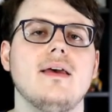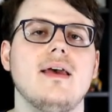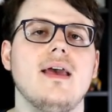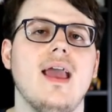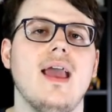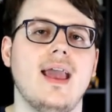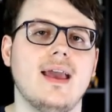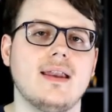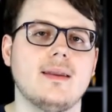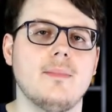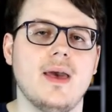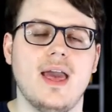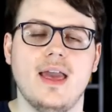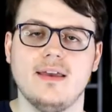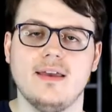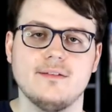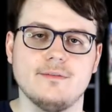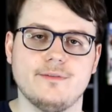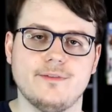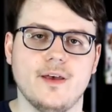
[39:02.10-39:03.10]
anime
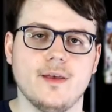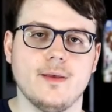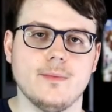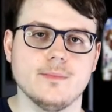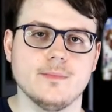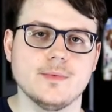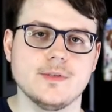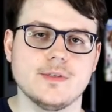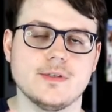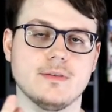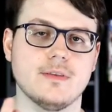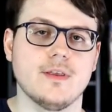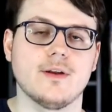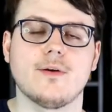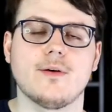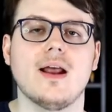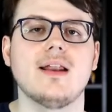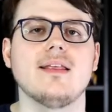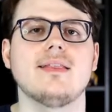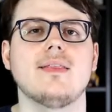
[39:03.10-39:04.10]
and films the
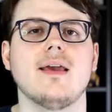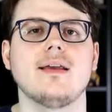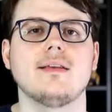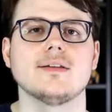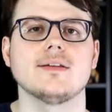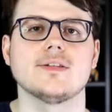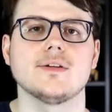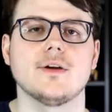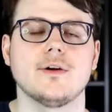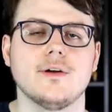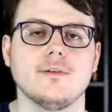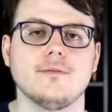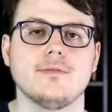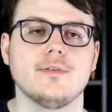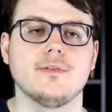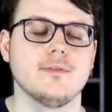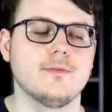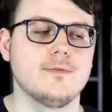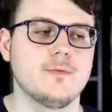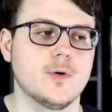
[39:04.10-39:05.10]
credit they deserve
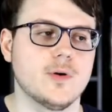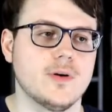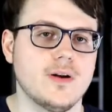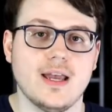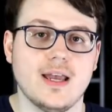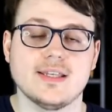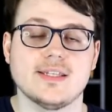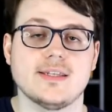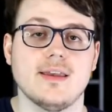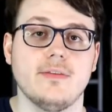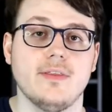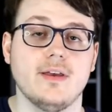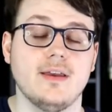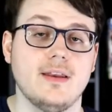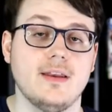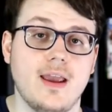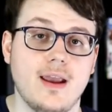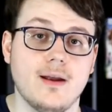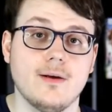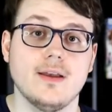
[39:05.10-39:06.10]
for excelling in
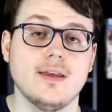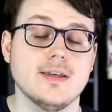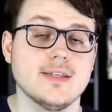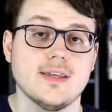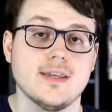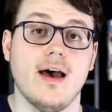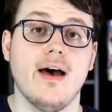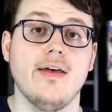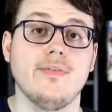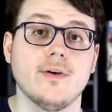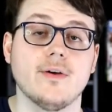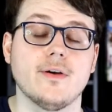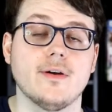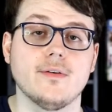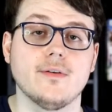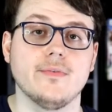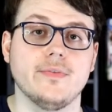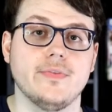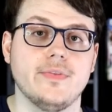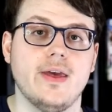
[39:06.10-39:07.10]
areas other
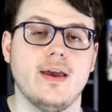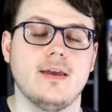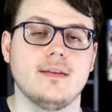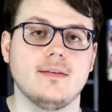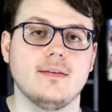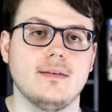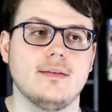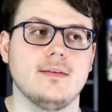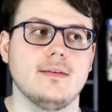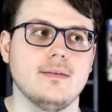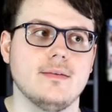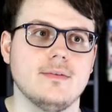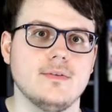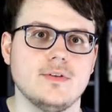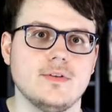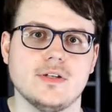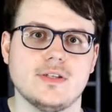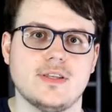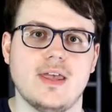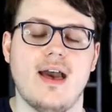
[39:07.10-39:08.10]
than
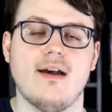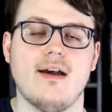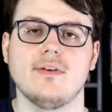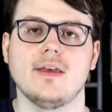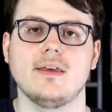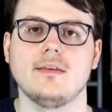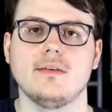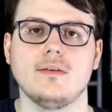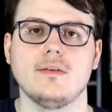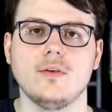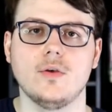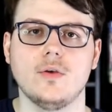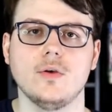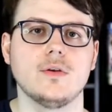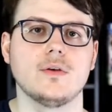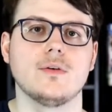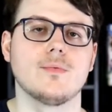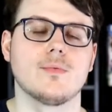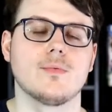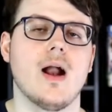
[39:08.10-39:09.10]
just having good
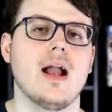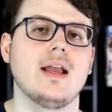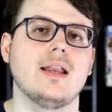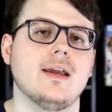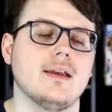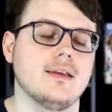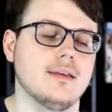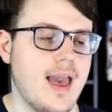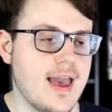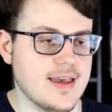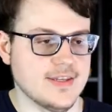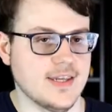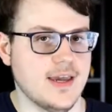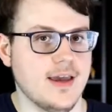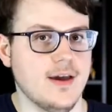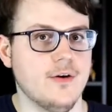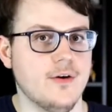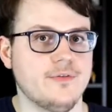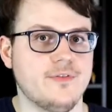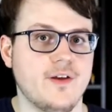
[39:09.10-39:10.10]
writing. SAO
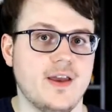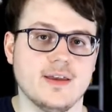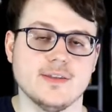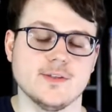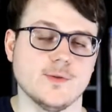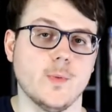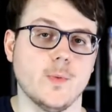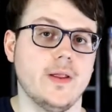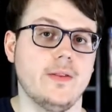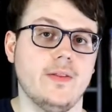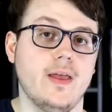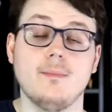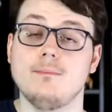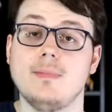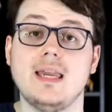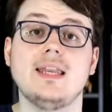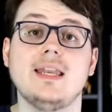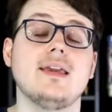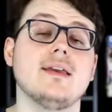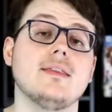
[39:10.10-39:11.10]
fans will
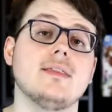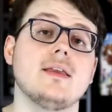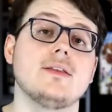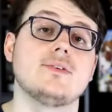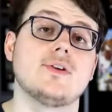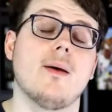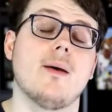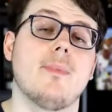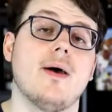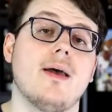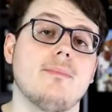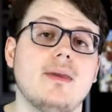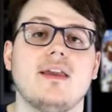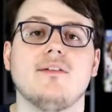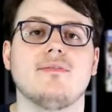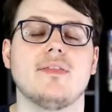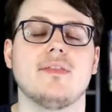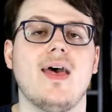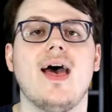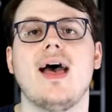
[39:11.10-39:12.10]
immediately jump on me for
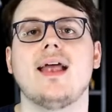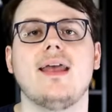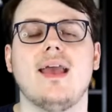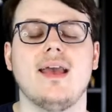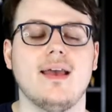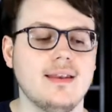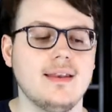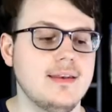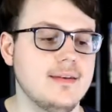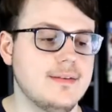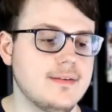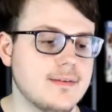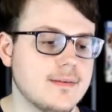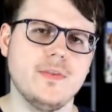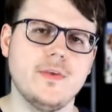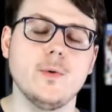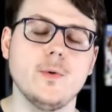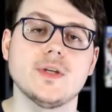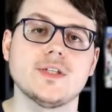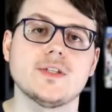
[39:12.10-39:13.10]
that, and
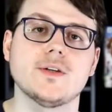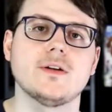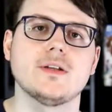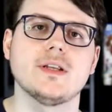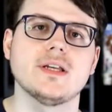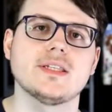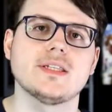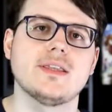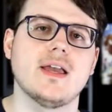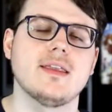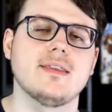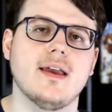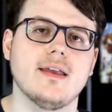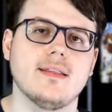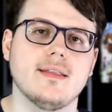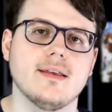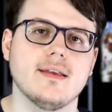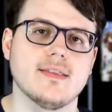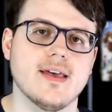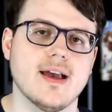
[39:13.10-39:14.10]
to a certain extent I
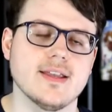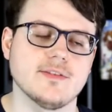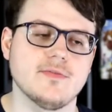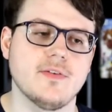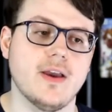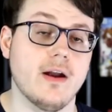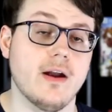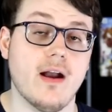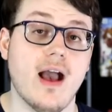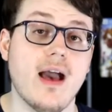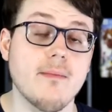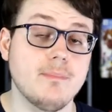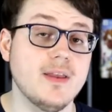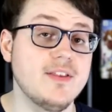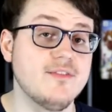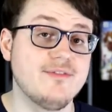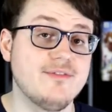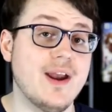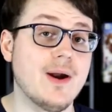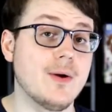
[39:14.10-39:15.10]
think that's fair. I've been
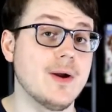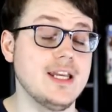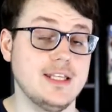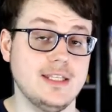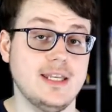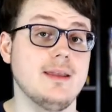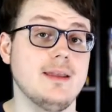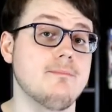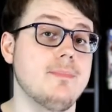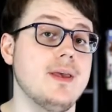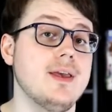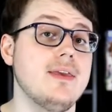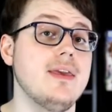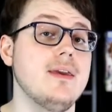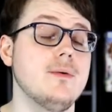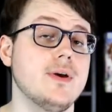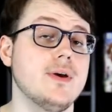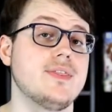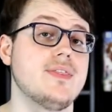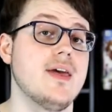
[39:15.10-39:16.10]
very nitpicky
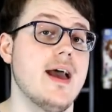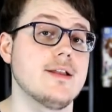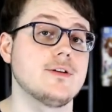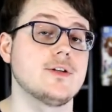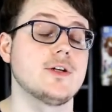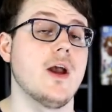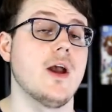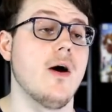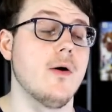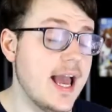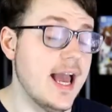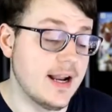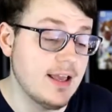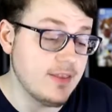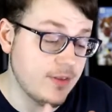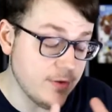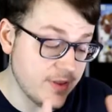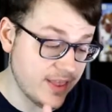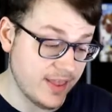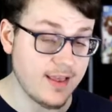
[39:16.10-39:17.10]
with that show, and I
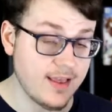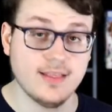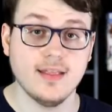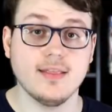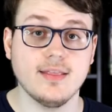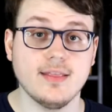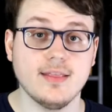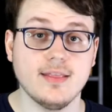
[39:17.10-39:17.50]
do think that